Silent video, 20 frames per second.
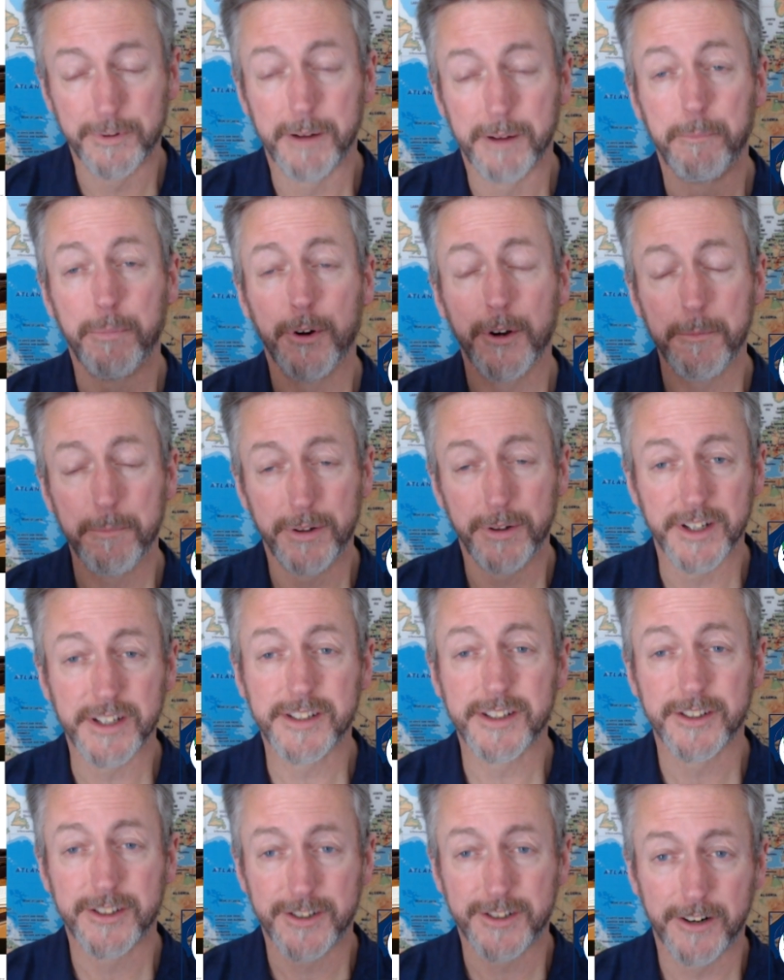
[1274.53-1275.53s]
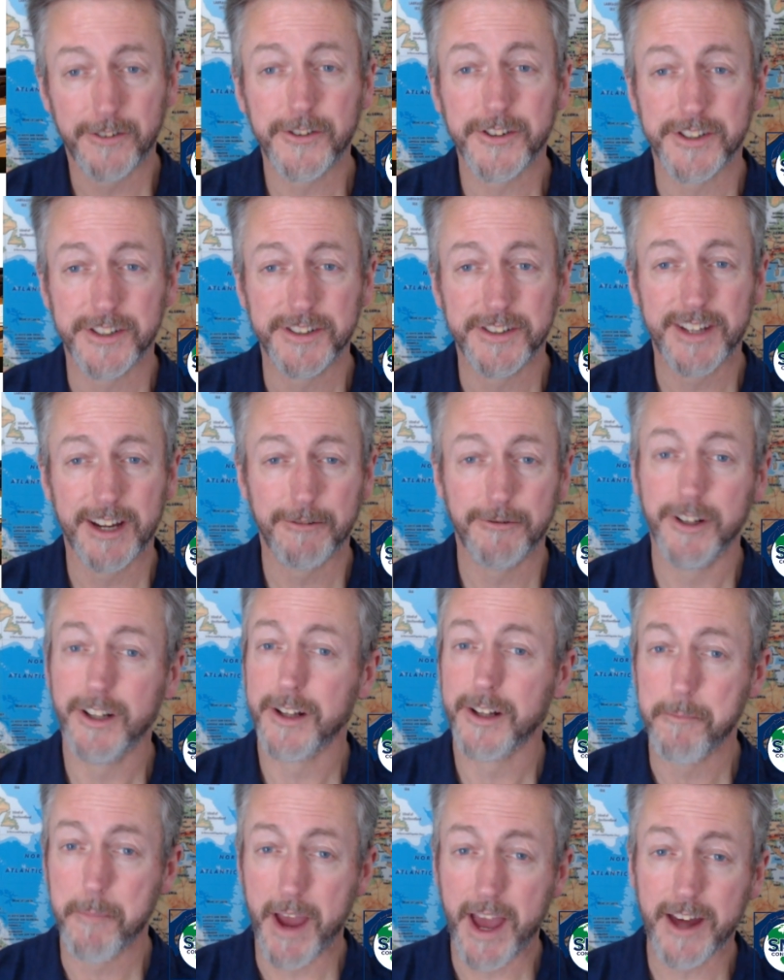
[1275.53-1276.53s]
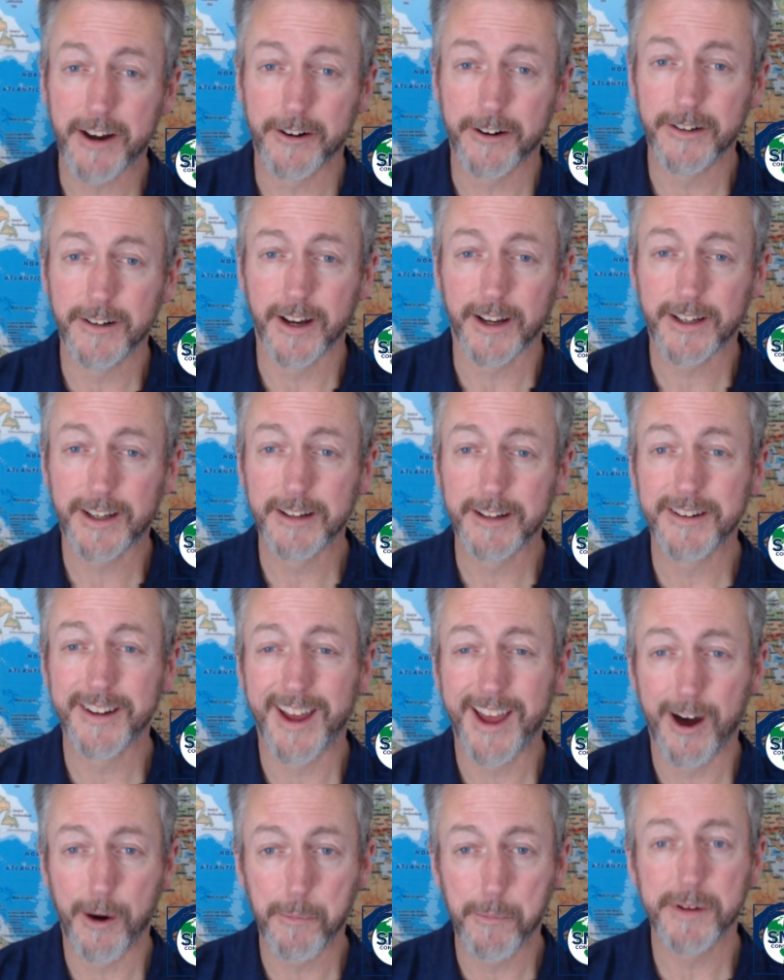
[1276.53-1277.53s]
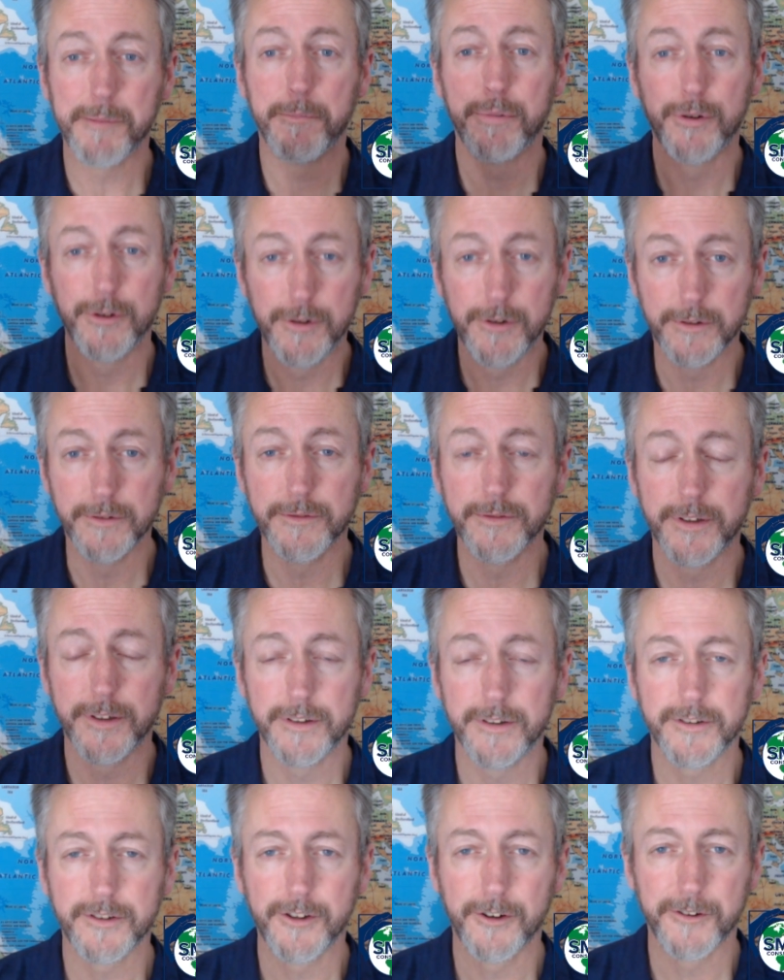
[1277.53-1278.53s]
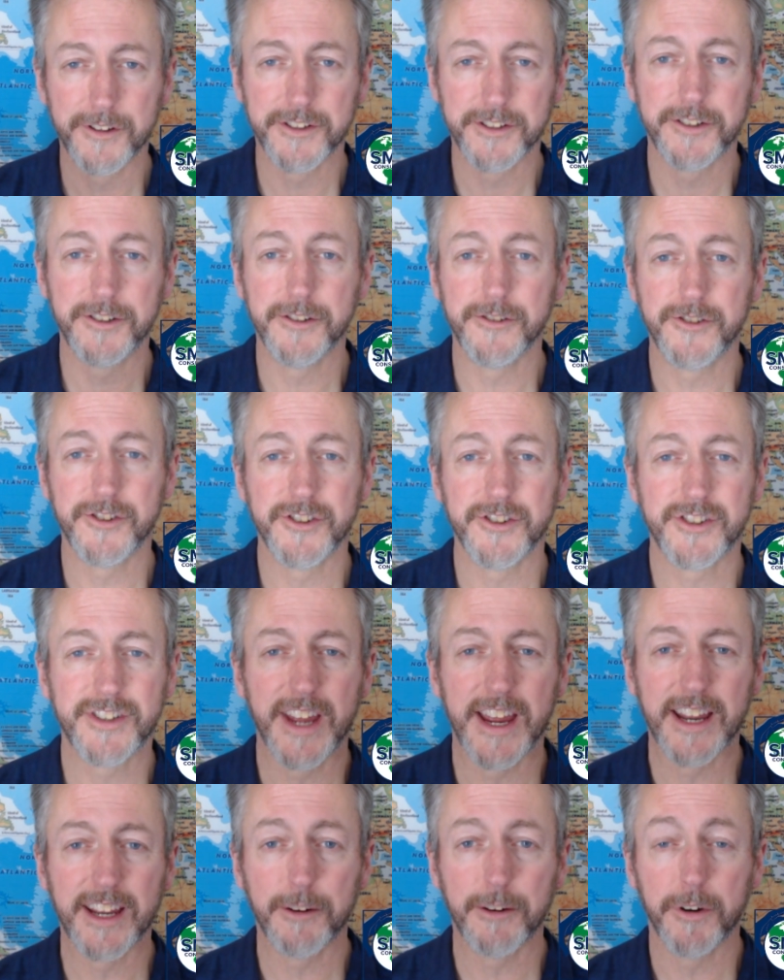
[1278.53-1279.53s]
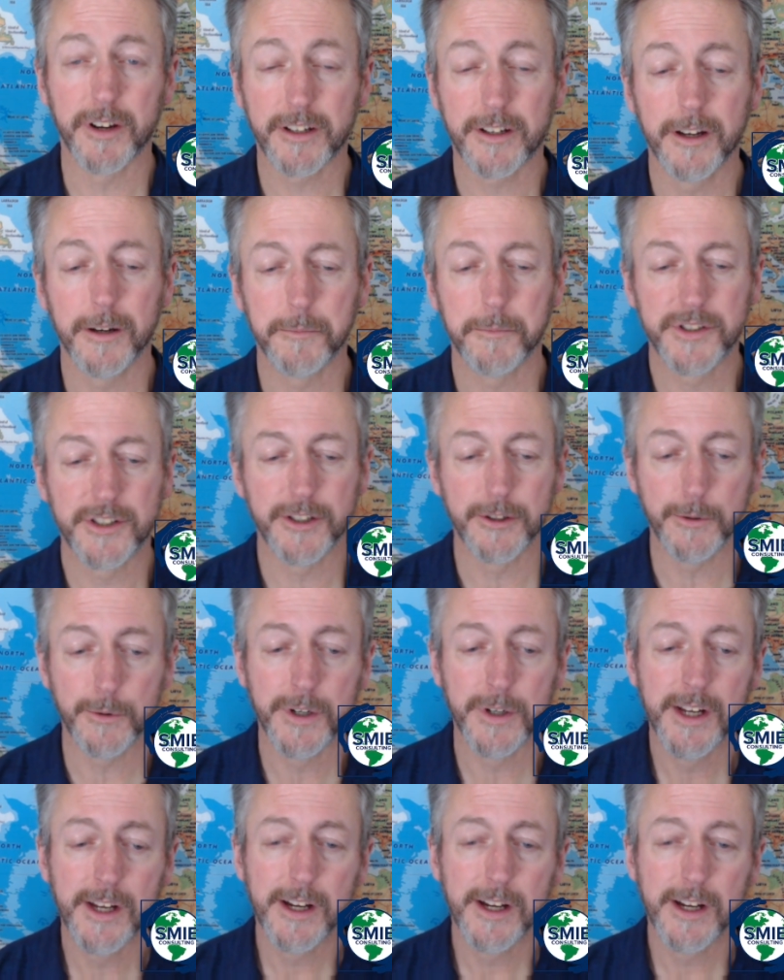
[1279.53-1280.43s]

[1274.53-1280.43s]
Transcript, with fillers: put in place the services that really matter and can help improve your institution's standing when it comes to